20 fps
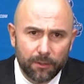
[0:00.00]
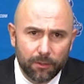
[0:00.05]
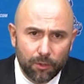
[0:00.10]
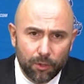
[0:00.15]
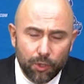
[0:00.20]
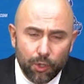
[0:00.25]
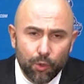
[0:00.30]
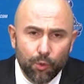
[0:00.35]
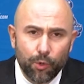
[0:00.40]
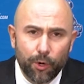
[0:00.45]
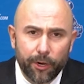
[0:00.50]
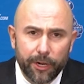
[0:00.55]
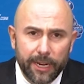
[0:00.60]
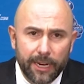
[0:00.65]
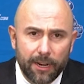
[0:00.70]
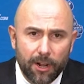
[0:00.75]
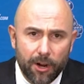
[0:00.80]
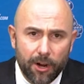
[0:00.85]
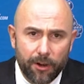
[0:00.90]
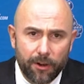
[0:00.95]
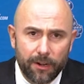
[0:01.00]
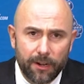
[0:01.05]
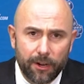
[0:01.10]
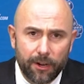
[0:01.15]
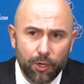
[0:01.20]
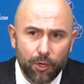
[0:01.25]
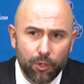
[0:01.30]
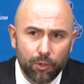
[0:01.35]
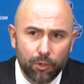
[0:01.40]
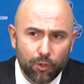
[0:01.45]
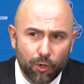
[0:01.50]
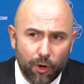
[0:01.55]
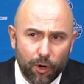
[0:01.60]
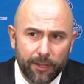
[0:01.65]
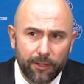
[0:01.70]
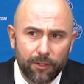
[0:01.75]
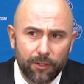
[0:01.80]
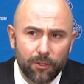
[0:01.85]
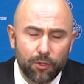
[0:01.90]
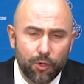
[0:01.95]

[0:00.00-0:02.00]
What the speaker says: you working hard. Are you trying